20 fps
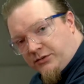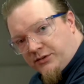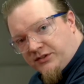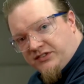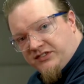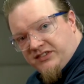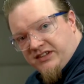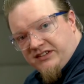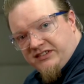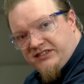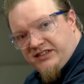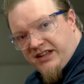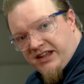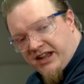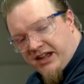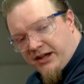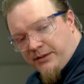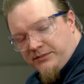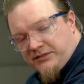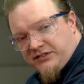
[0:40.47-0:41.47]
to a
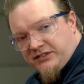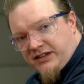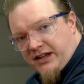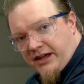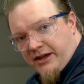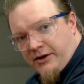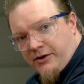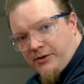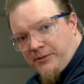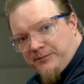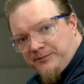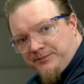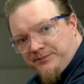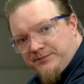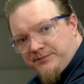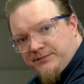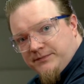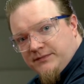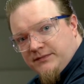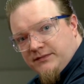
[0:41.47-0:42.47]
60 amp scale.
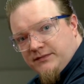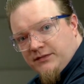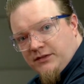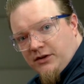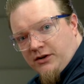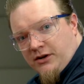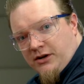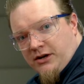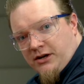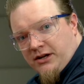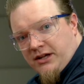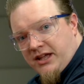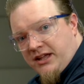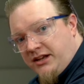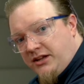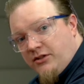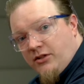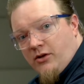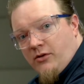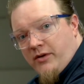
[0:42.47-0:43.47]

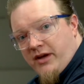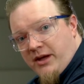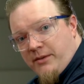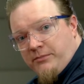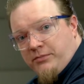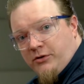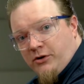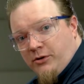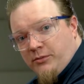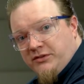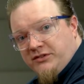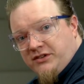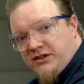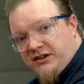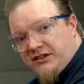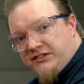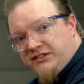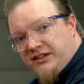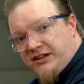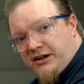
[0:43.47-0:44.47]
Any low amp probe is
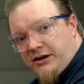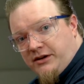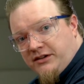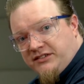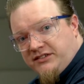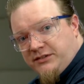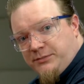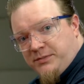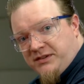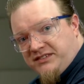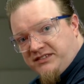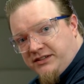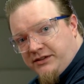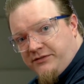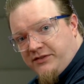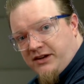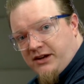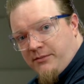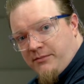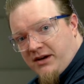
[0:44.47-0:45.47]
going to set up a
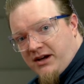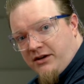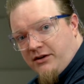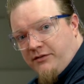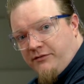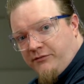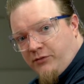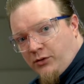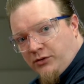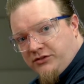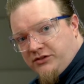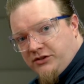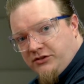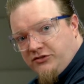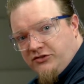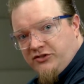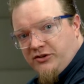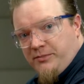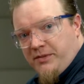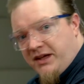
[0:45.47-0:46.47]
specific amount of
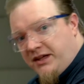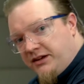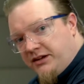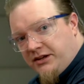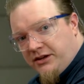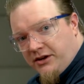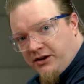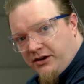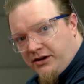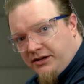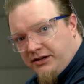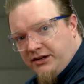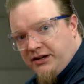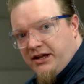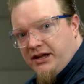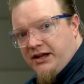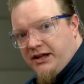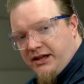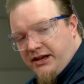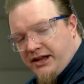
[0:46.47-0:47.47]
voltage depending
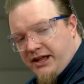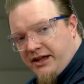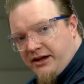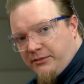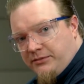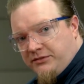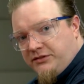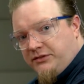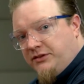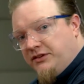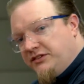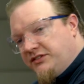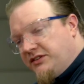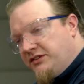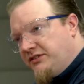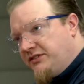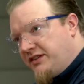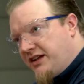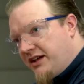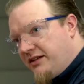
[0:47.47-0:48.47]
on an amp. So this
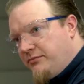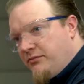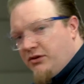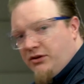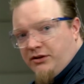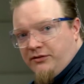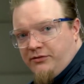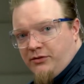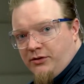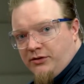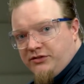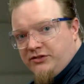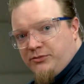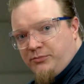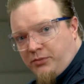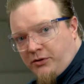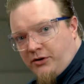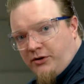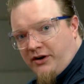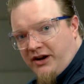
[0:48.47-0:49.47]
is 10 millivolts
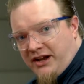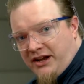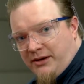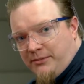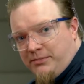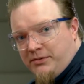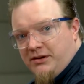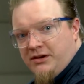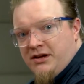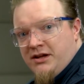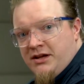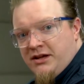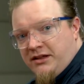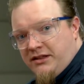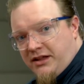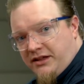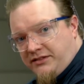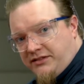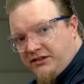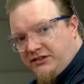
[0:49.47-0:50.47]
per amp
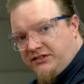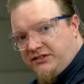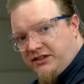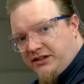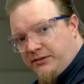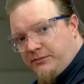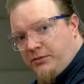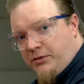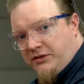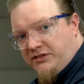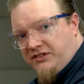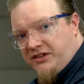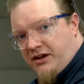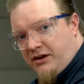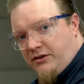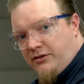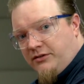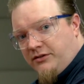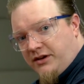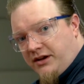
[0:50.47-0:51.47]
that this thing puts
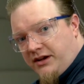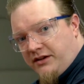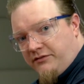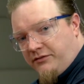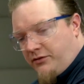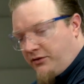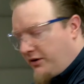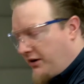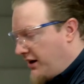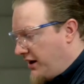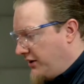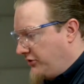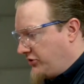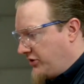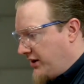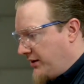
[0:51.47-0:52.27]
out for each